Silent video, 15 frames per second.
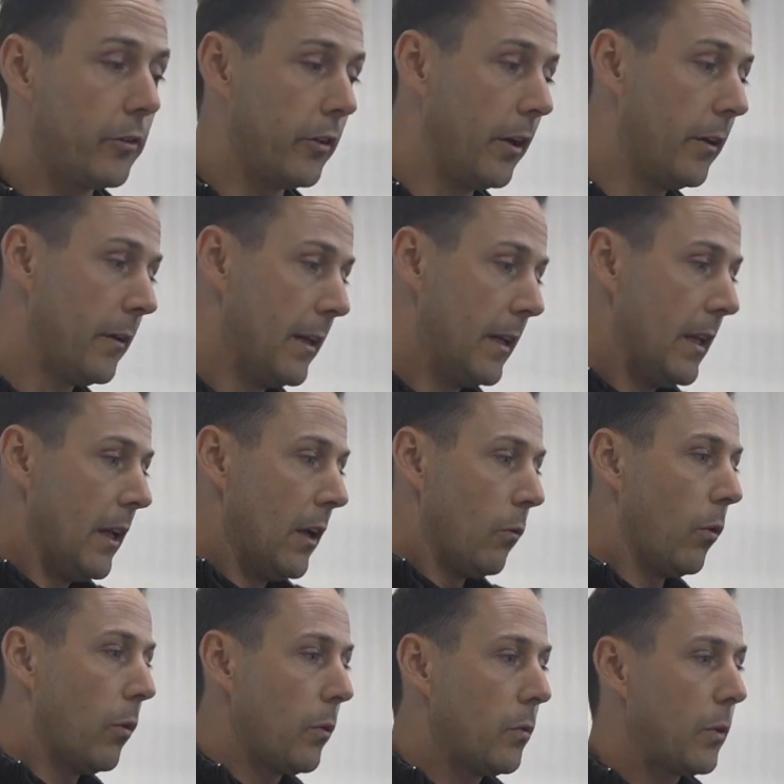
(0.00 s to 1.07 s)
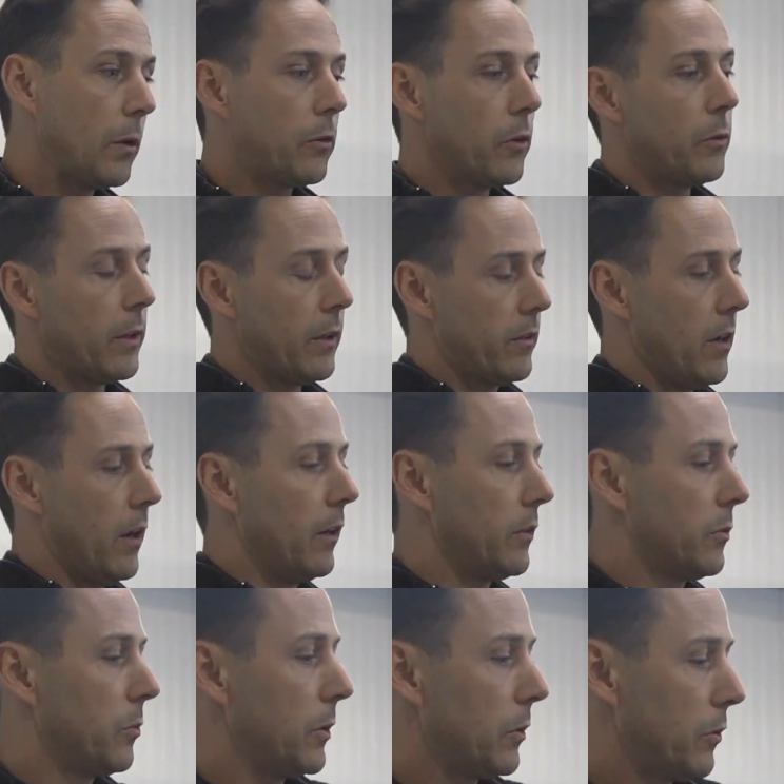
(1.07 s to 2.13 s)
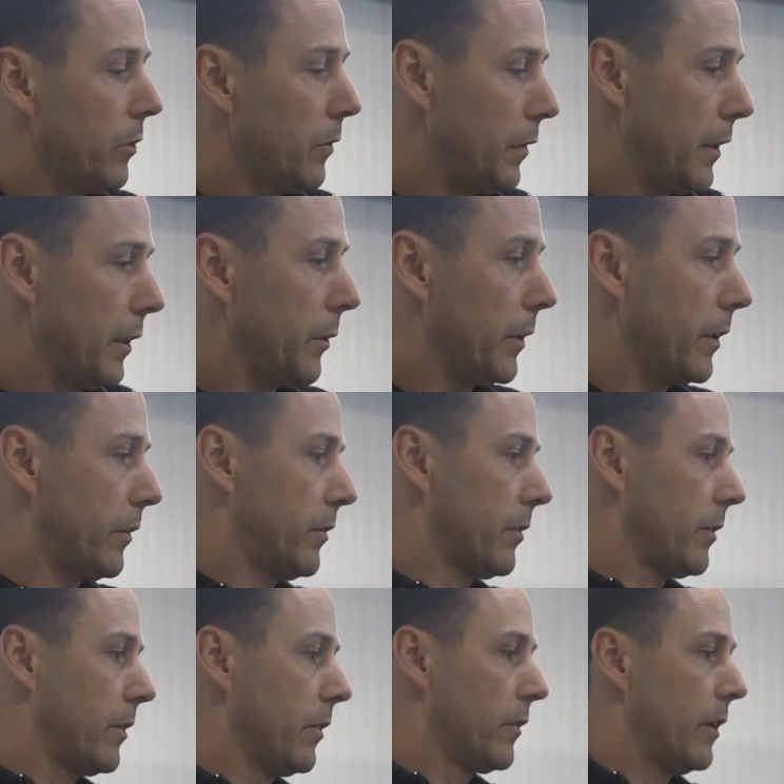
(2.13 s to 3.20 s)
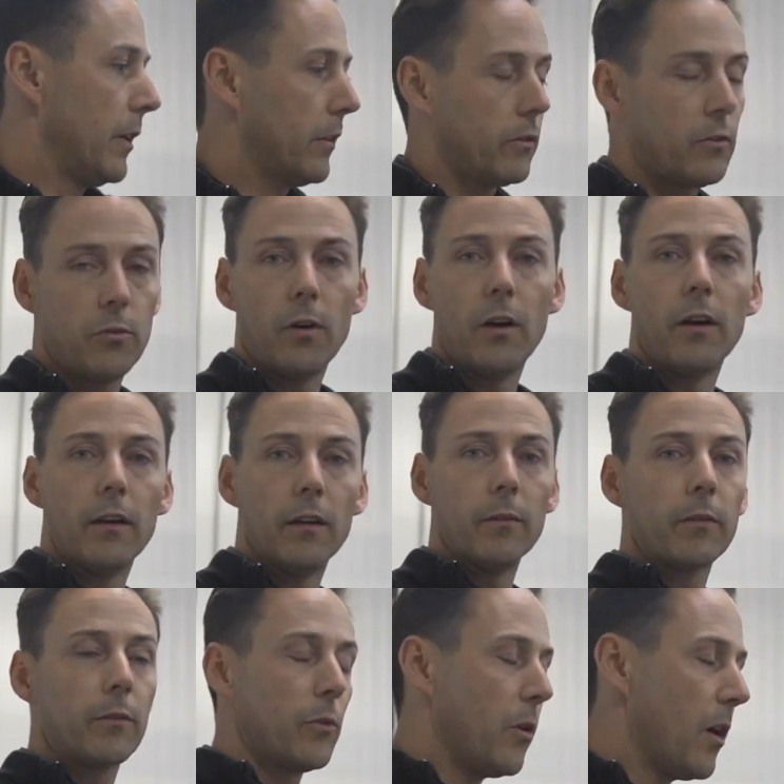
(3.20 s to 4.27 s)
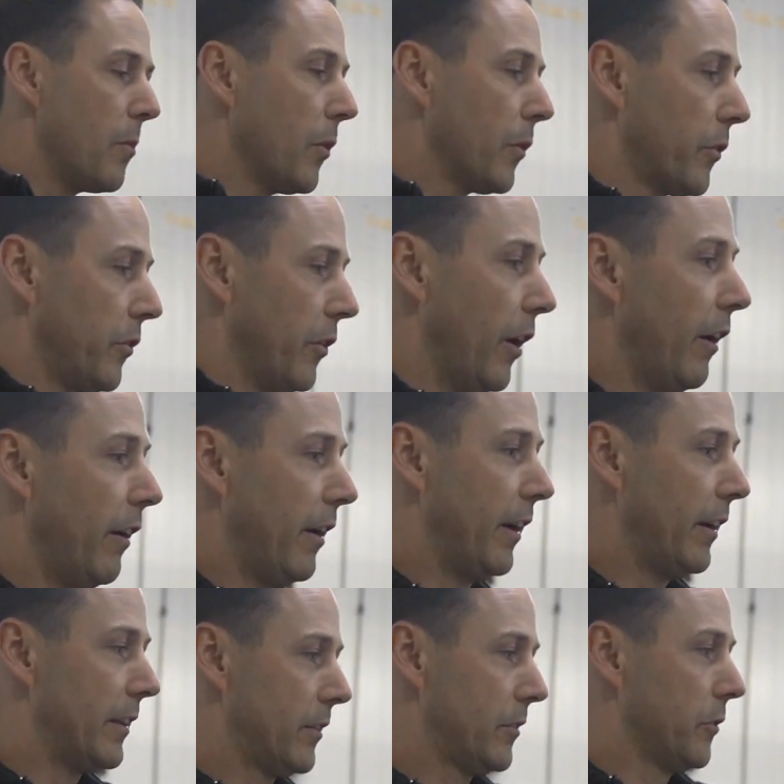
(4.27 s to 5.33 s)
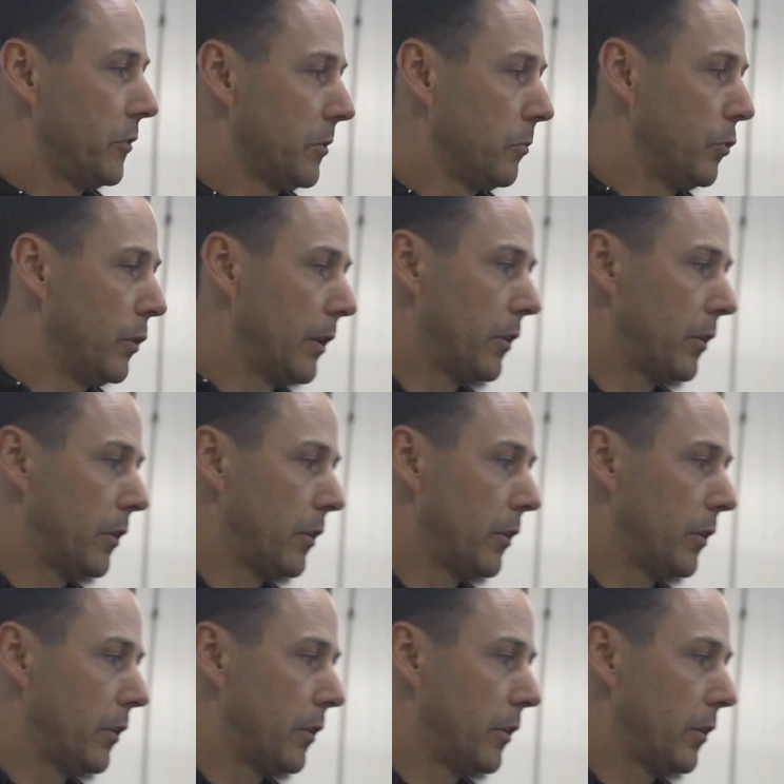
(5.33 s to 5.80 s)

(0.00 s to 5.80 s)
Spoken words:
So what we will do with this car is we will do a video on this because it is quite a monster, and it's got some really